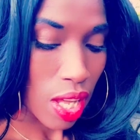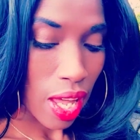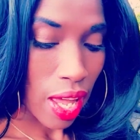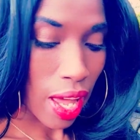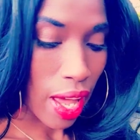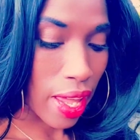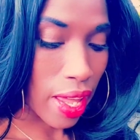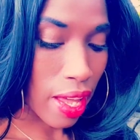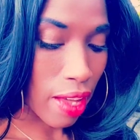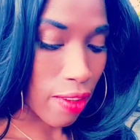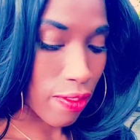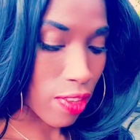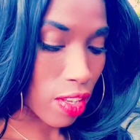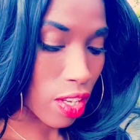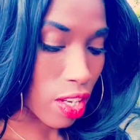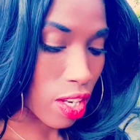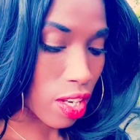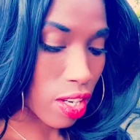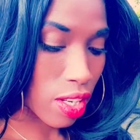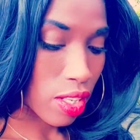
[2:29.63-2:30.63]
I have
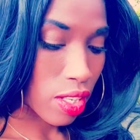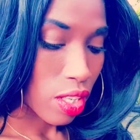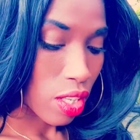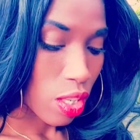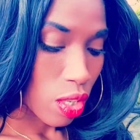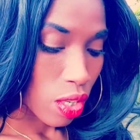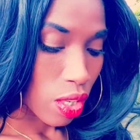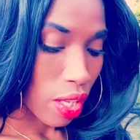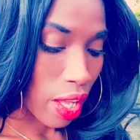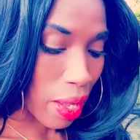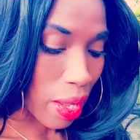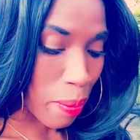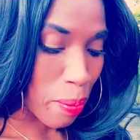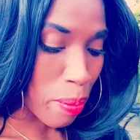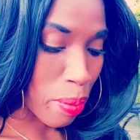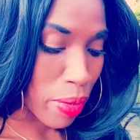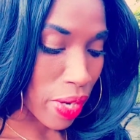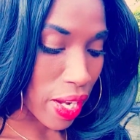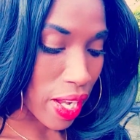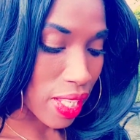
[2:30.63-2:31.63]
here
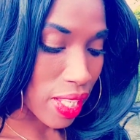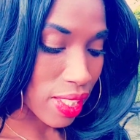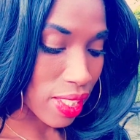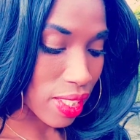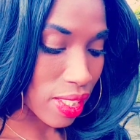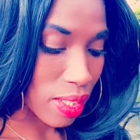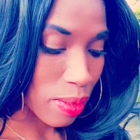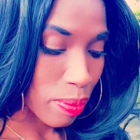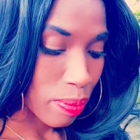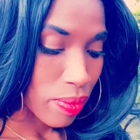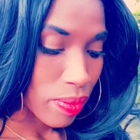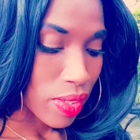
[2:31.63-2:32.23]
Empress,